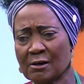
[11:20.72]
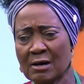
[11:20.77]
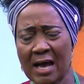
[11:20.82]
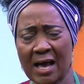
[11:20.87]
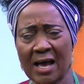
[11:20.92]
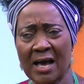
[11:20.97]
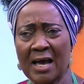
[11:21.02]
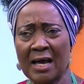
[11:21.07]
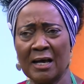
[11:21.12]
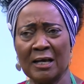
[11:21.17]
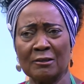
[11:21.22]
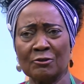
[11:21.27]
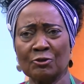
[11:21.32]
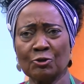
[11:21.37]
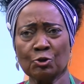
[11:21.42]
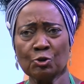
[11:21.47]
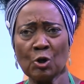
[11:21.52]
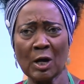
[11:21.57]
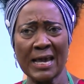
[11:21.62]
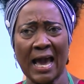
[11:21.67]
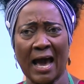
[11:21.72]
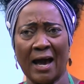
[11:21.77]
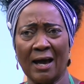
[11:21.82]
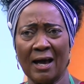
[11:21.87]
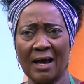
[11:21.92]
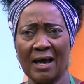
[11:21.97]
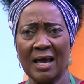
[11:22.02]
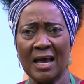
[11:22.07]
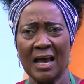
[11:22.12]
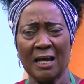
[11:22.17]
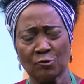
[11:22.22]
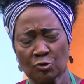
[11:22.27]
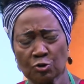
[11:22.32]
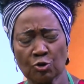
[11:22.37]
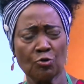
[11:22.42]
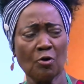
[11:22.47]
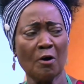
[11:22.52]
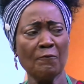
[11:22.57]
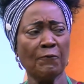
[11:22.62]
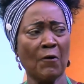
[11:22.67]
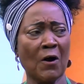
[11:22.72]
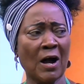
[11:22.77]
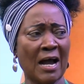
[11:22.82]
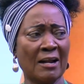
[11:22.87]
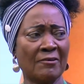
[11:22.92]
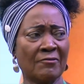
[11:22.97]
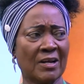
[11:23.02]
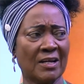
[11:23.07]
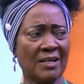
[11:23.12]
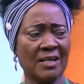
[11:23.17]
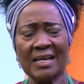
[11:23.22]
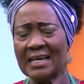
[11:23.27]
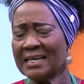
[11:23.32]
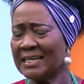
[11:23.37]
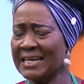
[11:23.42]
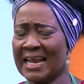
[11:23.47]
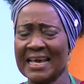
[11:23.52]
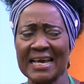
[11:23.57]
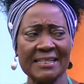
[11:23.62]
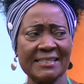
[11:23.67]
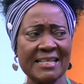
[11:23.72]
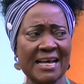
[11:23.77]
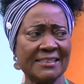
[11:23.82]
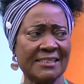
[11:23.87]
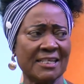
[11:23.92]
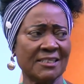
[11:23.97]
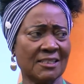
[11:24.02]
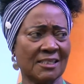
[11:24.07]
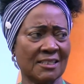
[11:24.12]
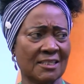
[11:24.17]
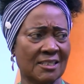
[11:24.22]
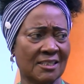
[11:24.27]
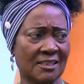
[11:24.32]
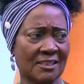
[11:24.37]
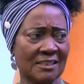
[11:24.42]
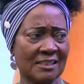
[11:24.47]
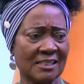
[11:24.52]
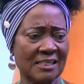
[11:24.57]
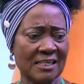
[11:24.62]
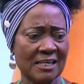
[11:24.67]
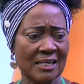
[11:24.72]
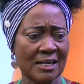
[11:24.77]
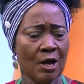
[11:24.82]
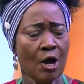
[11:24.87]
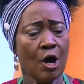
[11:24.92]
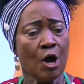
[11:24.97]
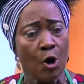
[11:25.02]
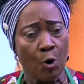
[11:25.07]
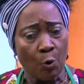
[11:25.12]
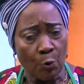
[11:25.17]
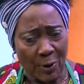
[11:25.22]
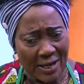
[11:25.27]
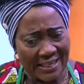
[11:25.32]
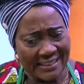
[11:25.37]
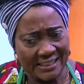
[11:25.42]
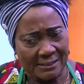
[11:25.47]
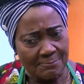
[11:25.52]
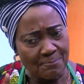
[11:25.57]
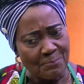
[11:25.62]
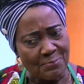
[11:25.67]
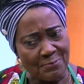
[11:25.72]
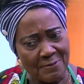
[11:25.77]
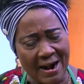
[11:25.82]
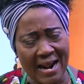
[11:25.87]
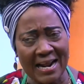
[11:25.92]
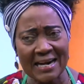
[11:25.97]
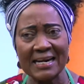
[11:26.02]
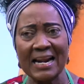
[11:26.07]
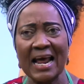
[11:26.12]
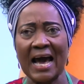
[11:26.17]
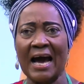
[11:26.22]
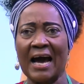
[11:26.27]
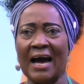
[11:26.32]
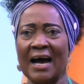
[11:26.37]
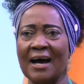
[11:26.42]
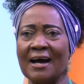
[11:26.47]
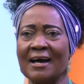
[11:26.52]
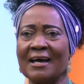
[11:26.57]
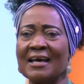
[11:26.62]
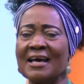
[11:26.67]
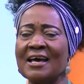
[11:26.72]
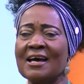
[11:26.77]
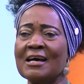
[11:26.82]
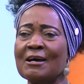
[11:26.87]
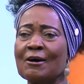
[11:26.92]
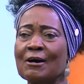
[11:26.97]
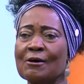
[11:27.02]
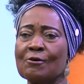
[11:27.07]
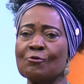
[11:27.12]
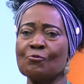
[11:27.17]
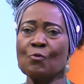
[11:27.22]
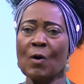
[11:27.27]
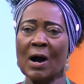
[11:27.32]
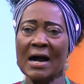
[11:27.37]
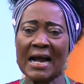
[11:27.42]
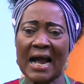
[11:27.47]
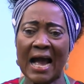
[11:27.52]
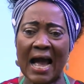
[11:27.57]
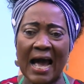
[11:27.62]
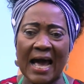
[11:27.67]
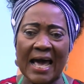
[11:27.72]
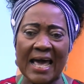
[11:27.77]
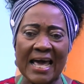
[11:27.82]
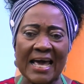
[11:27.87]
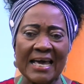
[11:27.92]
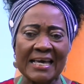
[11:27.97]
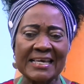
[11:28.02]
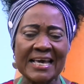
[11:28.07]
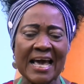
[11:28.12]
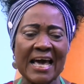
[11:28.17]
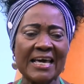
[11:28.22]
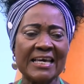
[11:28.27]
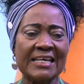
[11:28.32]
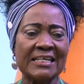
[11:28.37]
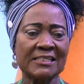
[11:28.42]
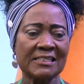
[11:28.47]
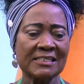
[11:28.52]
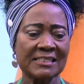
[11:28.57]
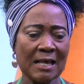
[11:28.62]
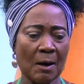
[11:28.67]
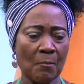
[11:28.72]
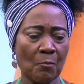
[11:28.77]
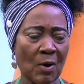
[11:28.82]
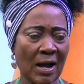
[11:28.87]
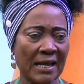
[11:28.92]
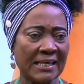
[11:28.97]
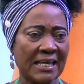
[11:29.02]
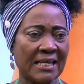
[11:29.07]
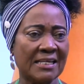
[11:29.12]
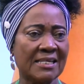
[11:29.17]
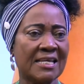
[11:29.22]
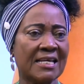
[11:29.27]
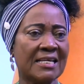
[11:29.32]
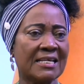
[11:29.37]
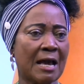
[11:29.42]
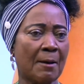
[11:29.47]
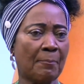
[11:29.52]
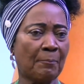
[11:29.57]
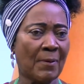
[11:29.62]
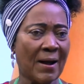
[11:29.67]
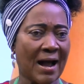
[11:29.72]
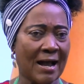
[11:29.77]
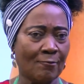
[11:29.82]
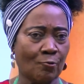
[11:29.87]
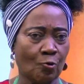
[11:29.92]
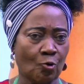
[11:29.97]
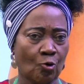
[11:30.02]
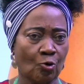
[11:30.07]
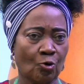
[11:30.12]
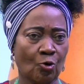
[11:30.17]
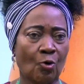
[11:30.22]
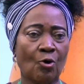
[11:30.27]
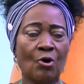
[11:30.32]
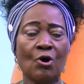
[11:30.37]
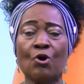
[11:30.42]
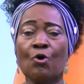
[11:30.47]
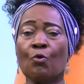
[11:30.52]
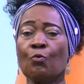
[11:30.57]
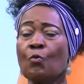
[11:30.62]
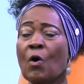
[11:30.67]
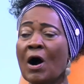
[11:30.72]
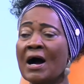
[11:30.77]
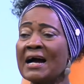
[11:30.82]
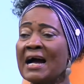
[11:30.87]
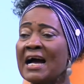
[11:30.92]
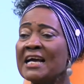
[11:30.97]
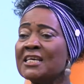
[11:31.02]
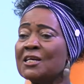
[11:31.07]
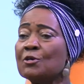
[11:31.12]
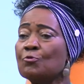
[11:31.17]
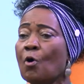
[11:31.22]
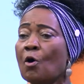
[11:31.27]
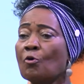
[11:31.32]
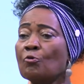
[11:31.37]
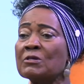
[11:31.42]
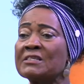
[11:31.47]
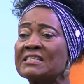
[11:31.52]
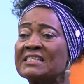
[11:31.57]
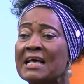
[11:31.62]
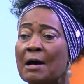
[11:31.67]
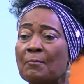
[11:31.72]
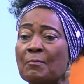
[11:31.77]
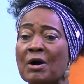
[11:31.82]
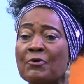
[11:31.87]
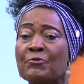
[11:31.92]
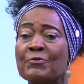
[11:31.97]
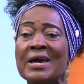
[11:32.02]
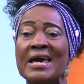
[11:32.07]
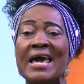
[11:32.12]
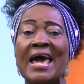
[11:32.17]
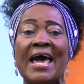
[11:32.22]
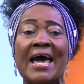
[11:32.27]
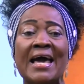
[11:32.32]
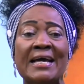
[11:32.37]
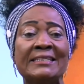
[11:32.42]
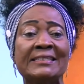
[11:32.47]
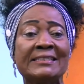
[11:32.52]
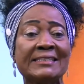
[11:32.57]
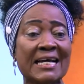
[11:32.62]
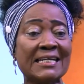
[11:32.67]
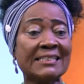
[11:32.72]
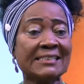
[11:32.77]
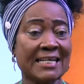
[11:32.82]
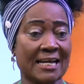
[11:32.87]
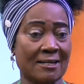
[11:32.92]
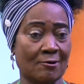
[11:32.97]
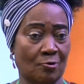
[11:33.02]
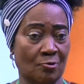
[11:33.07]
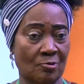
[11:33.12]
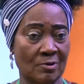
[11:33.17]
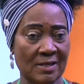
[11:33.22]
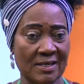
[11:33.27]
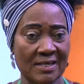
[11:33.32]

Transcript: Soya. And also go 400. Now 30 cities. Wheat brana. Wanga a year is somewhere ye de ye pano. Wanga you won't somewhere ye and tetano.